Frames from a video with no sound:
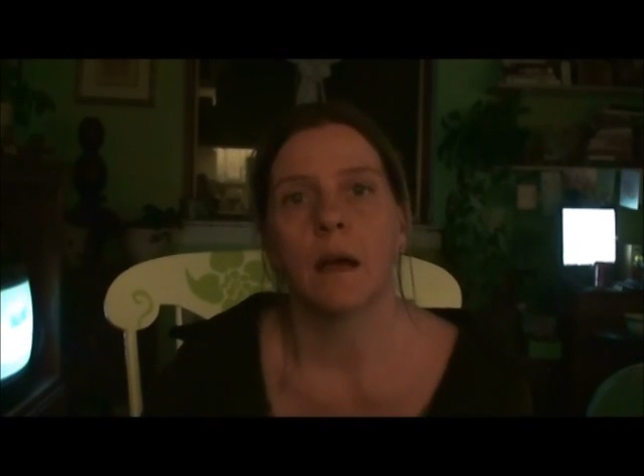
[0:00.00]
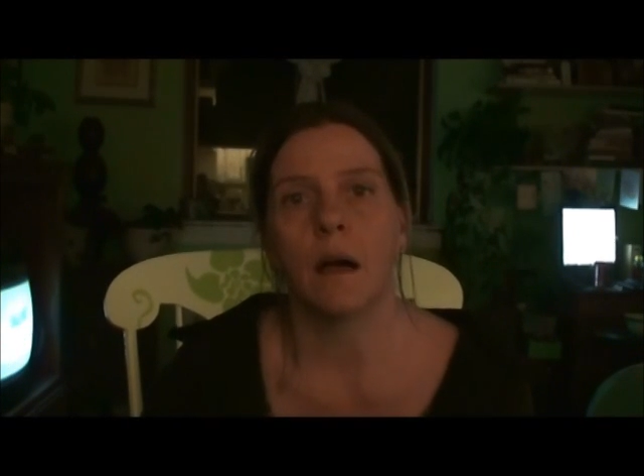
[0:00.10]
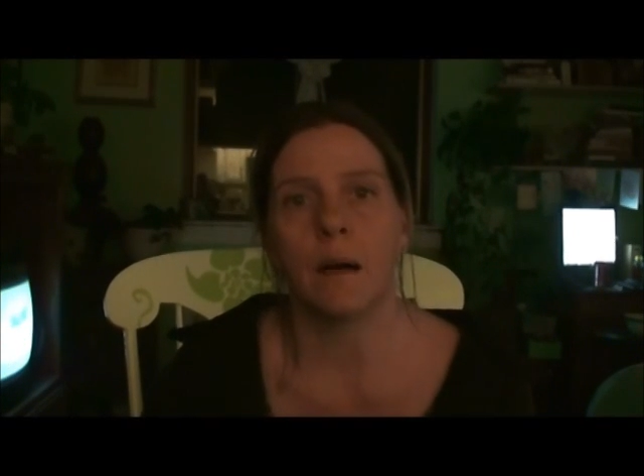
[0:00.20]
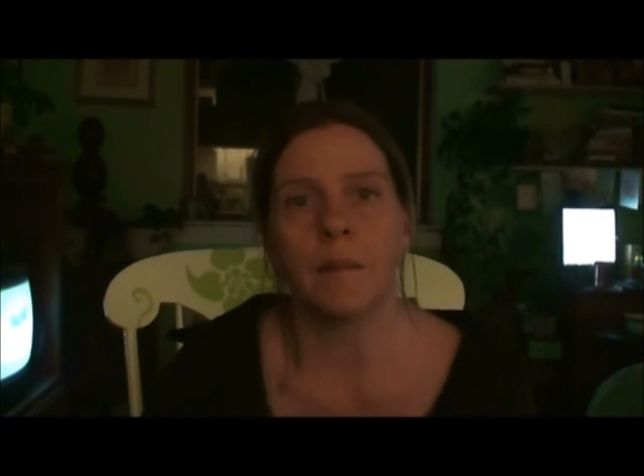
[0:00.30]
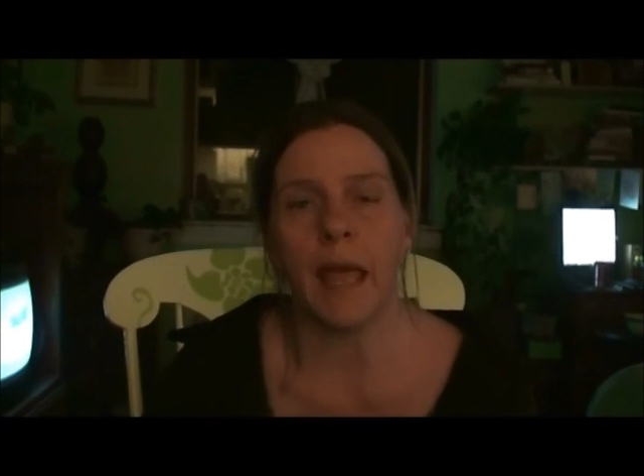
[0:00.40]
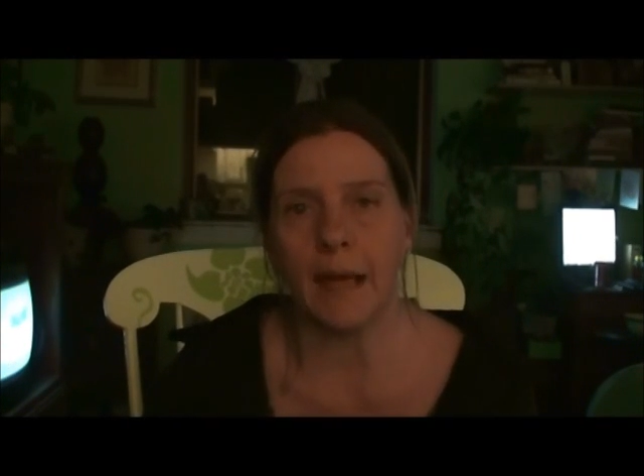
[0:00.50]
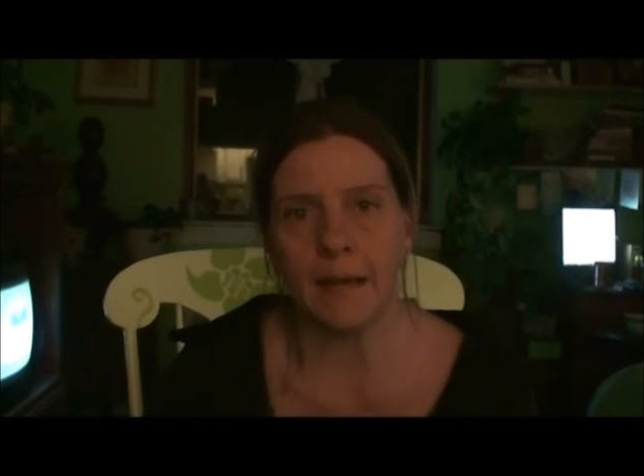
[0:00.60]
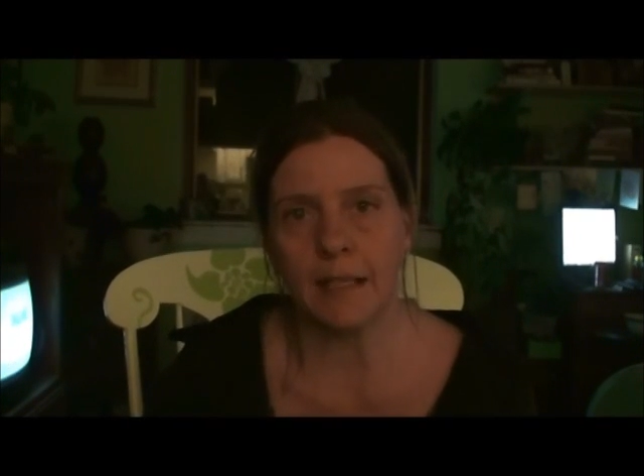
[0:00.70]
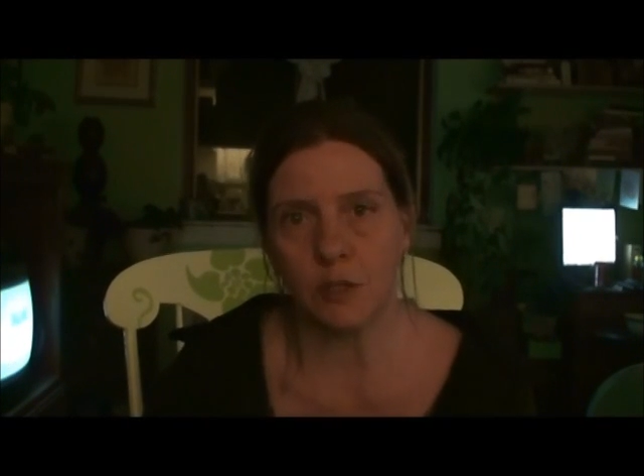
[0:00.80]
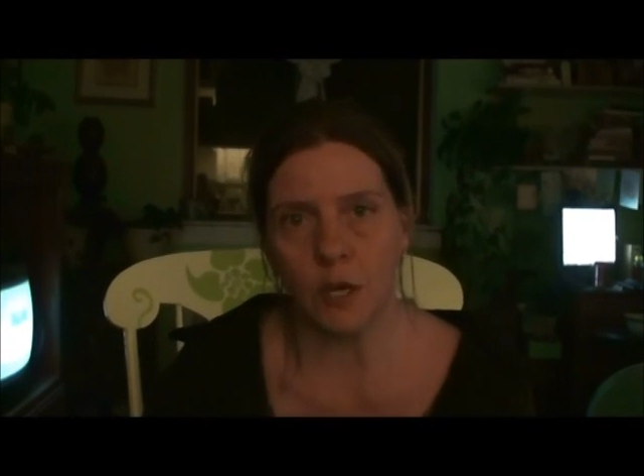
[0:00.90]
the
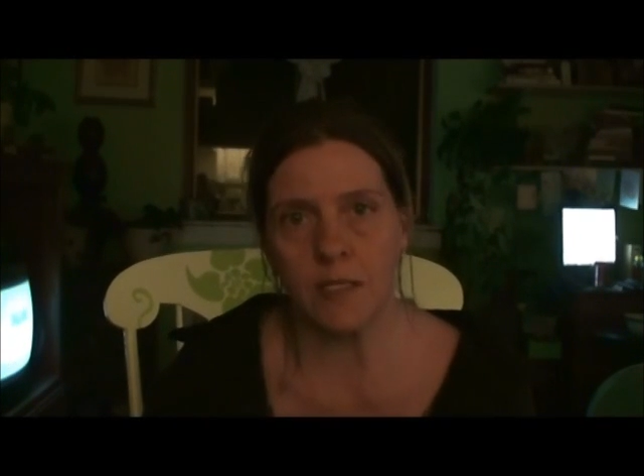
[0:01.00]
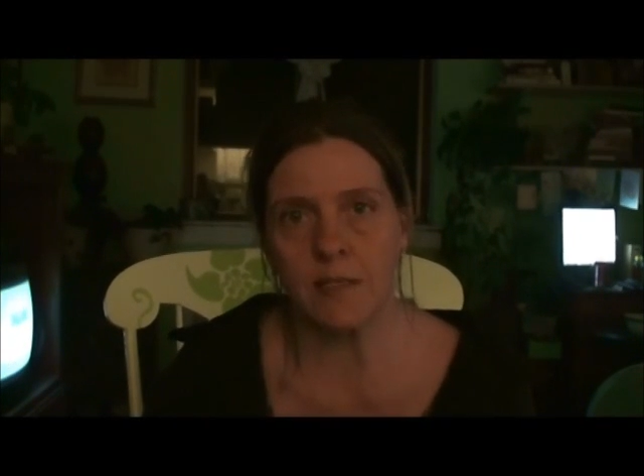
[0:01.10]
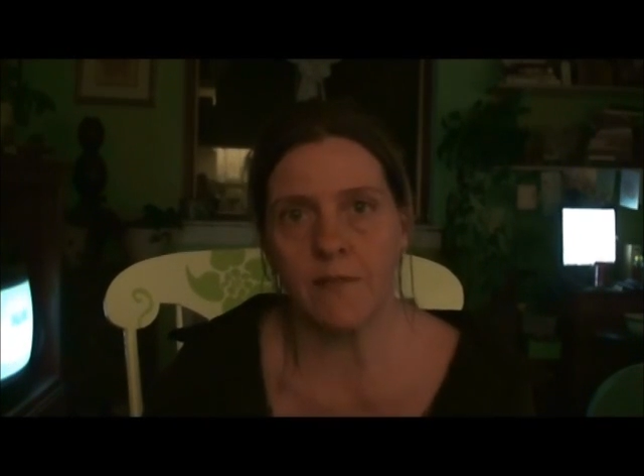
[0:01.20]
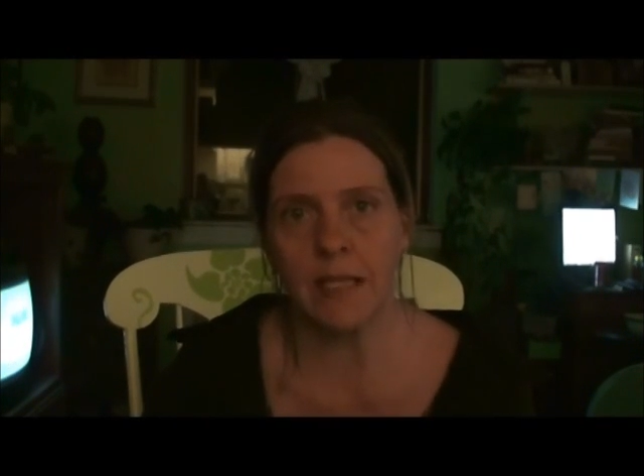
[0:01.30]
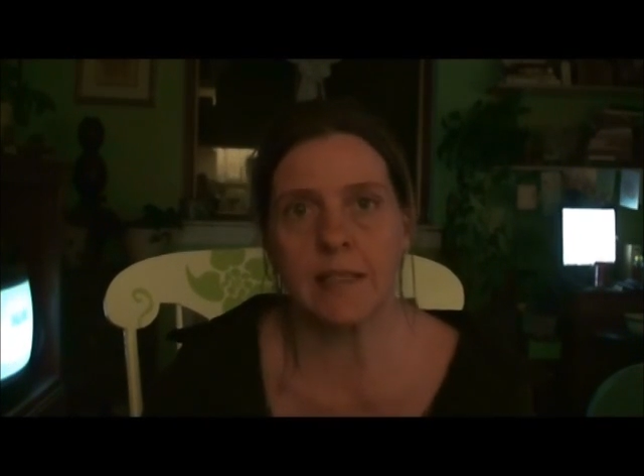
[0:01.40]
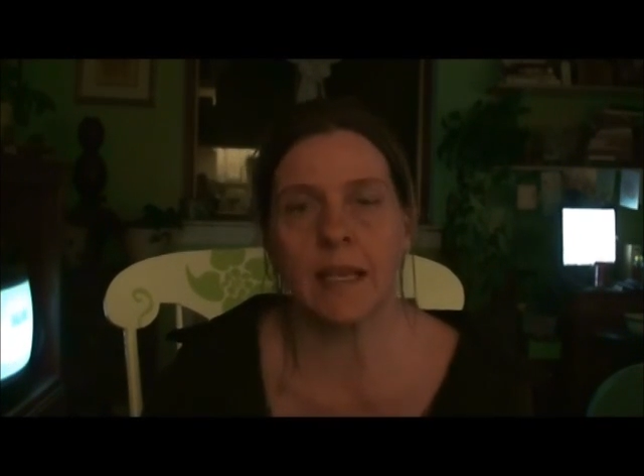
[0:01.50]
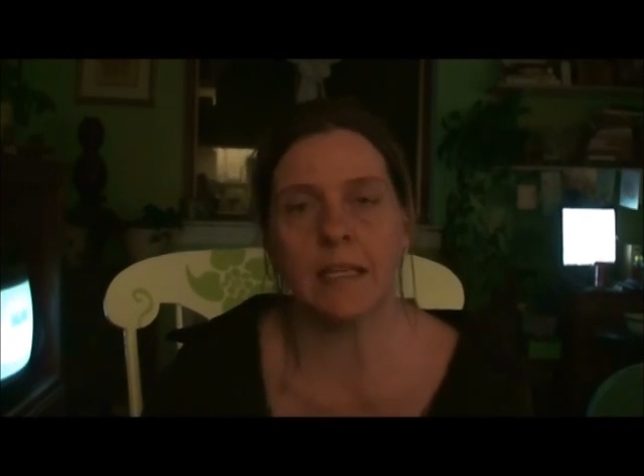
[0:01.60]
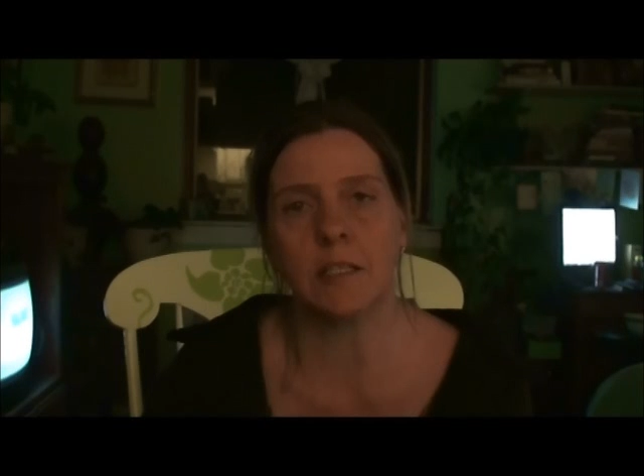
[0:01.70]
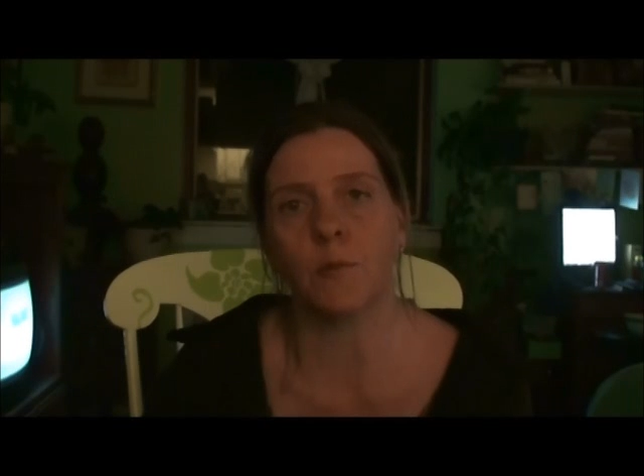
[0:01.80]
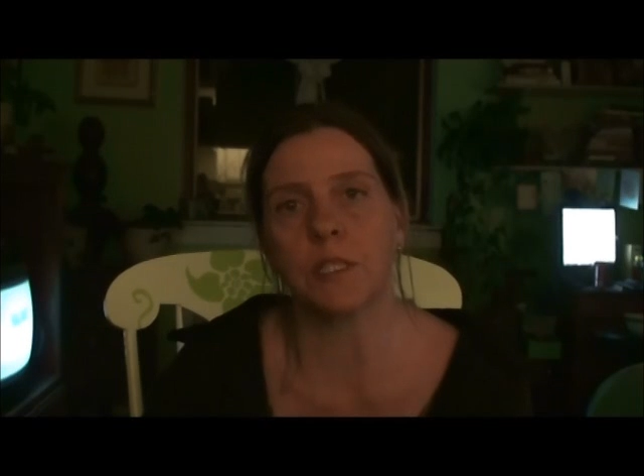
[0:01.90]
antitrust
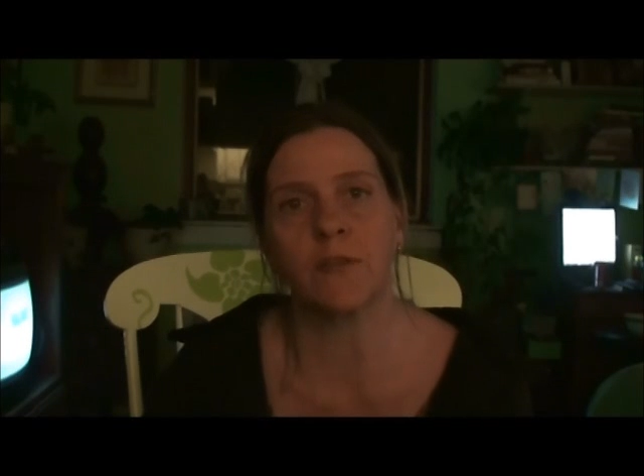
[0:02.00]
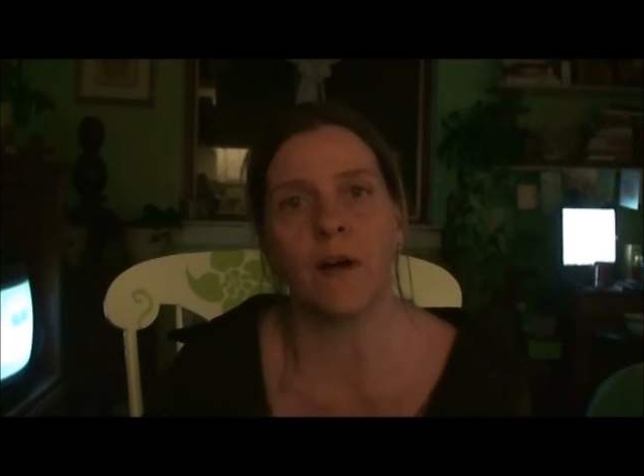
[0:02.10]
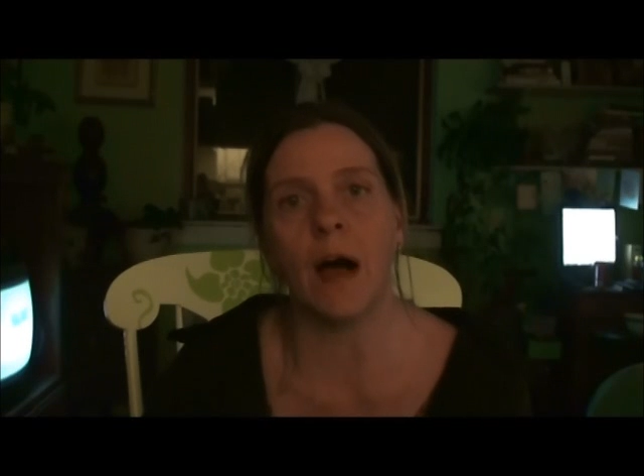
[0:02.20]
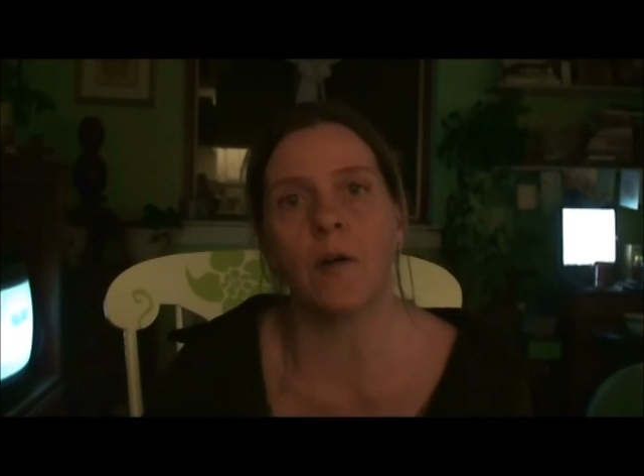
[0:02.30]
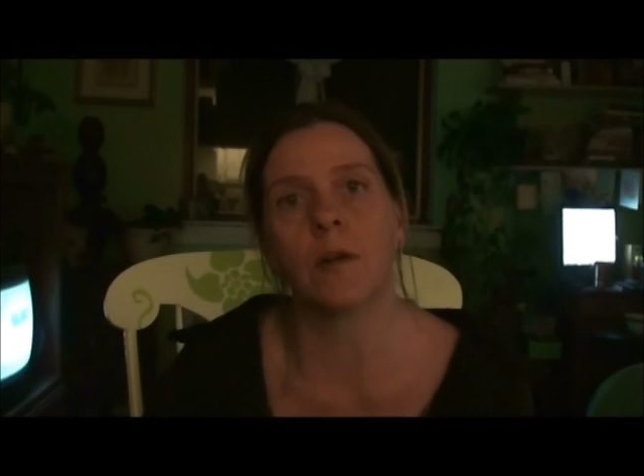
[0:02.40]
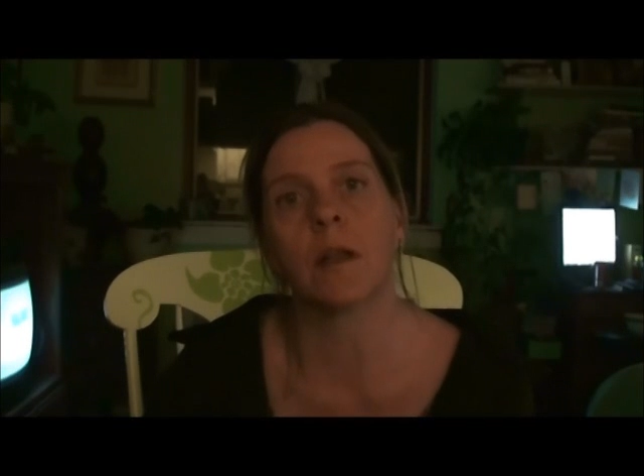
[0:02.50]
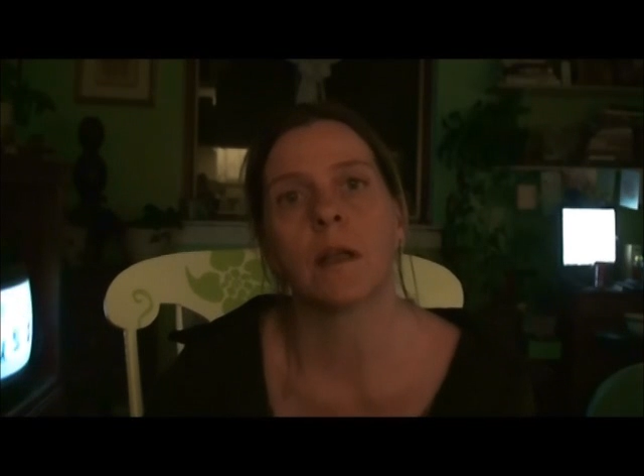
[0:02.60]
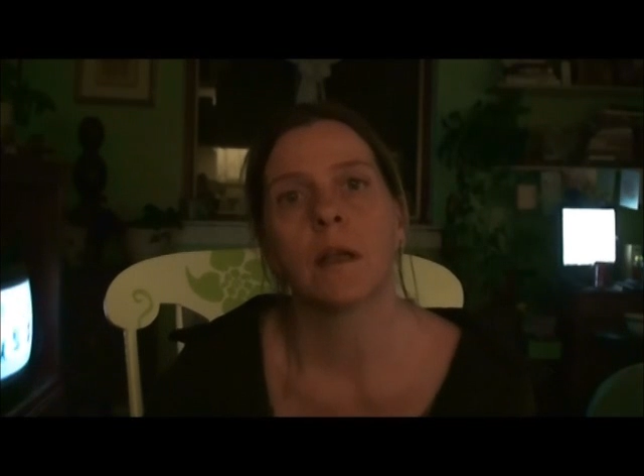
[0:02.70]
investigation, which found